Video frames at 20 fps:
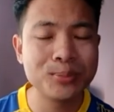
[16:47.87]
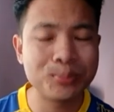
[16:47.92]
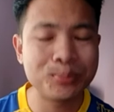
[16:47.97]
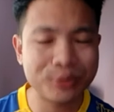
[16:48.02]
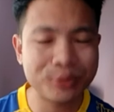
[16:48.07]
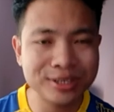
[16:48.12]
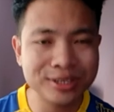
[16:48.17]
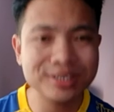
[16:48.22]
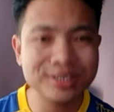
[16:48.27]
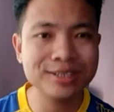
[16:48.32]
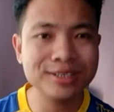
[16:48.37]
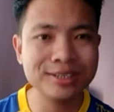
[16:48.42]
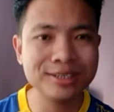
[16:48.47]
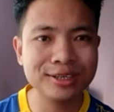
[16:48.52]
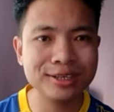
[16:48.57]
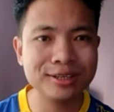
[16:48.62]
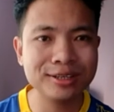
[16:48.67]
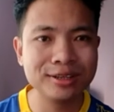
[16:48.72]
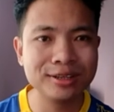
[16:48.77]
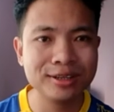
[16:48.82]
present
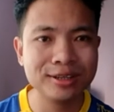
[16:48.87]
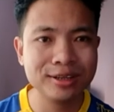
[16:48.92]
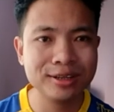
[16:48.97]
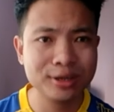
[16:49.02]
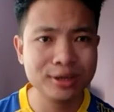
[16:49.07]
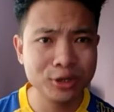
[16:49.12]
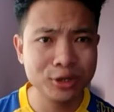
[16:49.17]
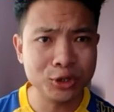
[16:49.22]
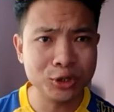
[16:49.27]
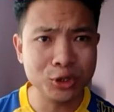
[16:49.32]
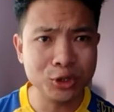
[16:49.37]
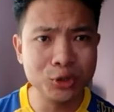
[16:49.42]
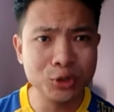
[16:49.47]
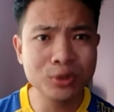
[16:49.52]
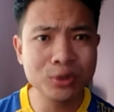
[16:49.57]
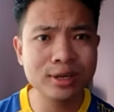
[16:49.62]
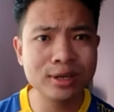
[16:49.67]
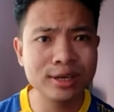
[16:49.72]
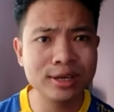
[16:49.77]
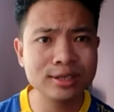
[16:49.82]
in
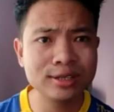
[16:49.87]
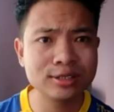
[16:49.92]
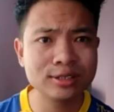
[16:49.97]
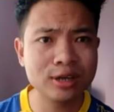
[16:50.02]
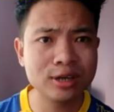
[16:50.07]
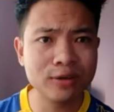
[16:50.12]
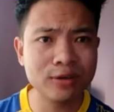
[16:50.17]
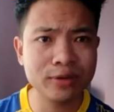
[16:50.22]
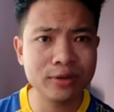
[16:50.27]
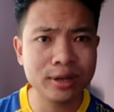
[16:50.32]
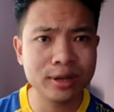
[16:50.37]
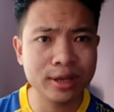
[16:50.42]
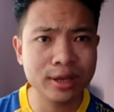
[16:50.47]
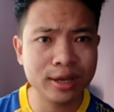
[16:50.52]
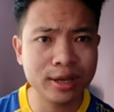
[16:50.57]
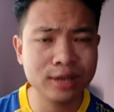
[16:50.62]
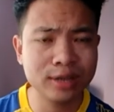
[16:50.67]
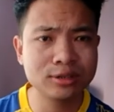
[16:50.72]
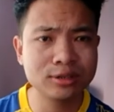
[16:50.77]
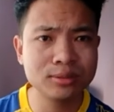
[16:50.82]
nucleus of an
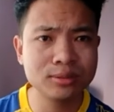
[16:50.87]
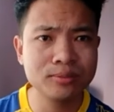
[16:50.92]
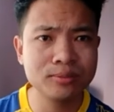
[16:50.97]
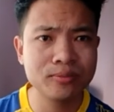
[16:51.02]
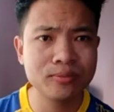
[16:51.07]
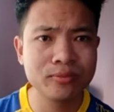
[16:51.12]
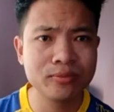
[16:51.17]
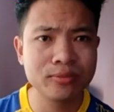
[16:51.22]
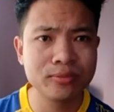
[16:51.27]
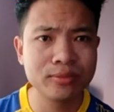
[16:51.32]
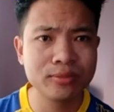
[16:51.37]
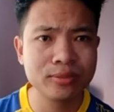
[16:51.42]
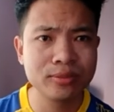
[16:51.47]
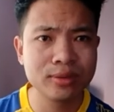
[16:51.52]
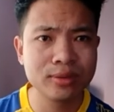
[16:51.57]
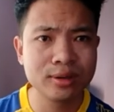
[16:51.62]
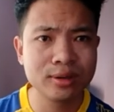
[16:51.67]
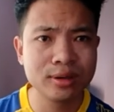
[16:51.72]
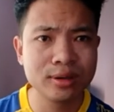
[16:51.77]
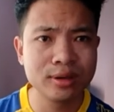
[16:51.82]
atom
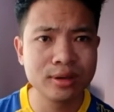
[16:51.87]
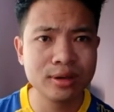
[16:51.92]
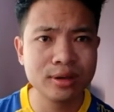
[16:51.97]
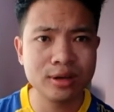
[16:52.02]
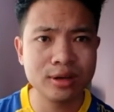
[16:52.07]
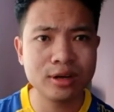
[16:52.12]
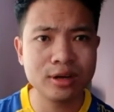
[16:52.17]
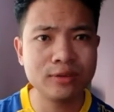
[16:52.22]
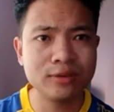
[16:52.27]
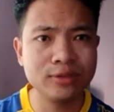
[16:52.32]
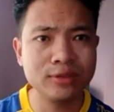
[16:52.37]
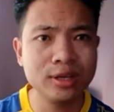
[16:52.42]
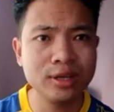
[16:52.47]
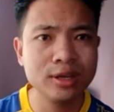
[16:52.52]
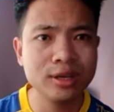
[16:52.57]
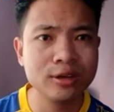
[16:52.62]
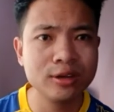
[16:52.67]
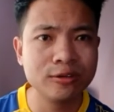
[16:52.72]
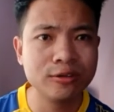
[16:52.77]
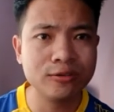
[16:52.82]
of the
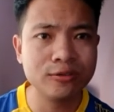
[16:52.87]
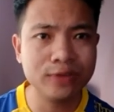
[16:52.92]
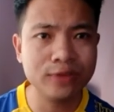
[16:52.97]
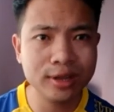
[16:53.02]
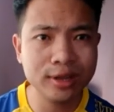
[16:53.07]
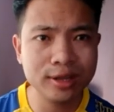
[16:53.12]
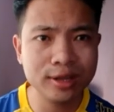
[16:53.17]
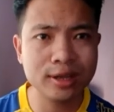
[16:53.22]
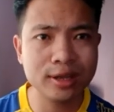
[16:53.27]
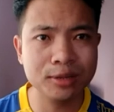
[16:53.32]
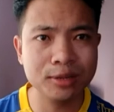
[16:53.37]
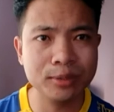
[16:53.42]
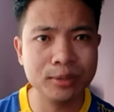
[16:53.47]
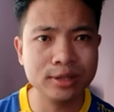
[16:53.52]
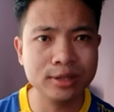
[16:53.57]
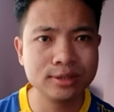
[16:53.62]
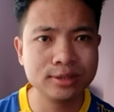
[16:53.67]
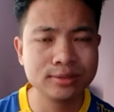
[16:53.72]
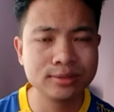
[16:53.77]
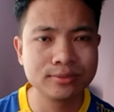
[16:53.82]
very element,